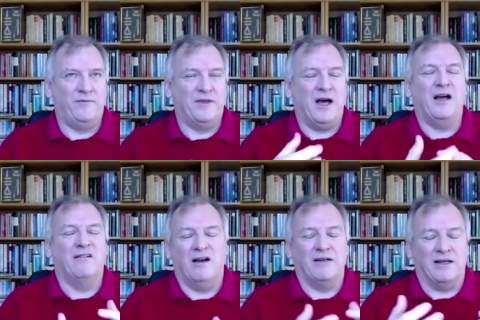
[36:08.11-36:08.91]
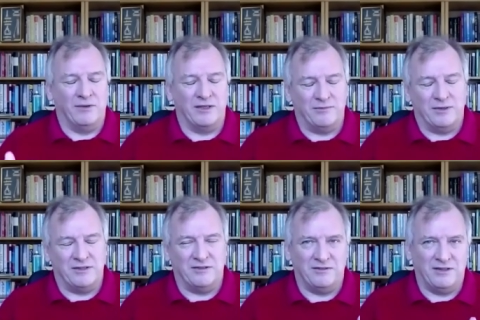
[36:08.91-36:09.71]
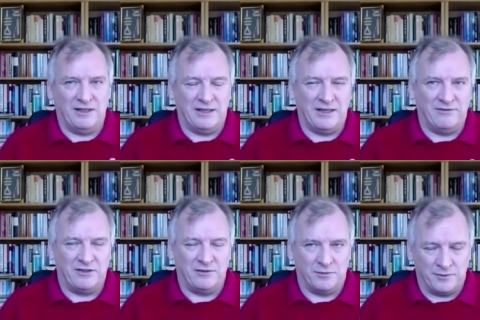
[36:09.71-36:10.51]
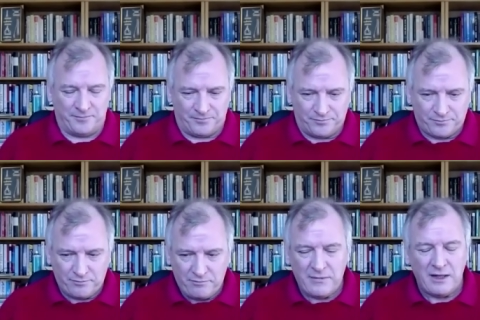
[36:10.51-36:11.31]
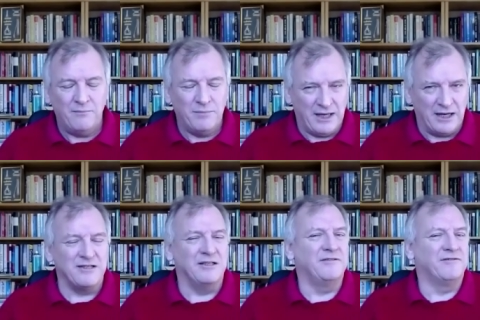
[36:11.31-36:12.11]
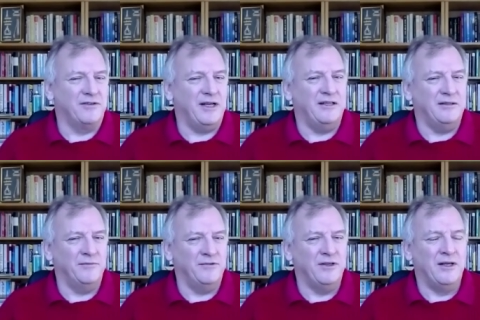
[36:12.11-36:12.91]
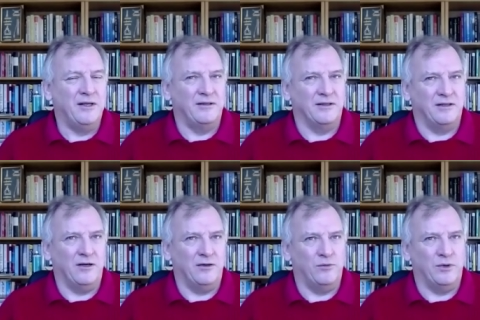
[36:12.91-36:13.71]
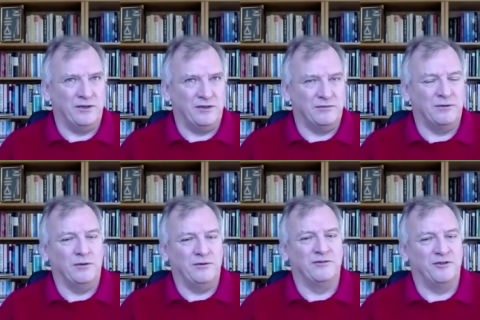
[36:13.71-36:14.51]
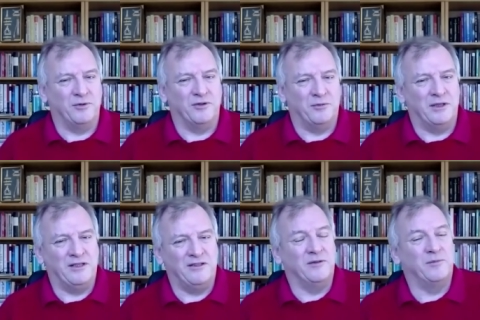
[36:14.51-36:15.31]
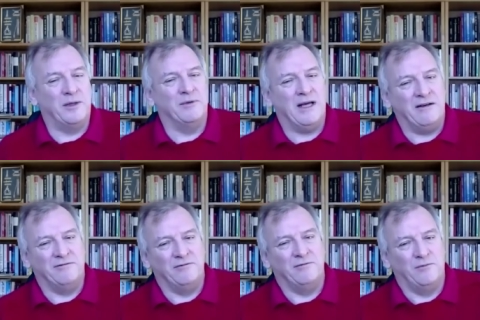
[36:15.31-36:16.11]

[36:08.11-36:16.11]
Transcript: the hierarchy which which is inevitable but actually the freedoms that go with the roles and responsibilities that people have